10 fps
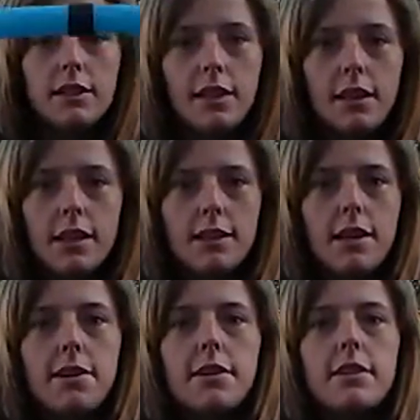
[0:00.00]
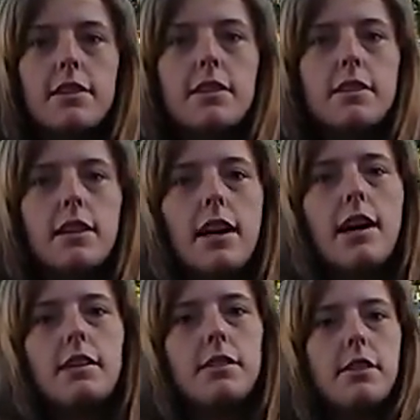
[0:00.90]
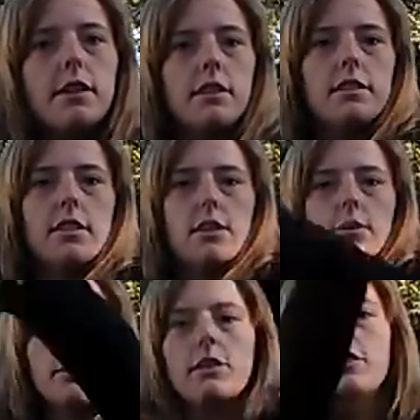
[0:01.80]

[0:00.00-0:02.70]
take that center, see how it's the only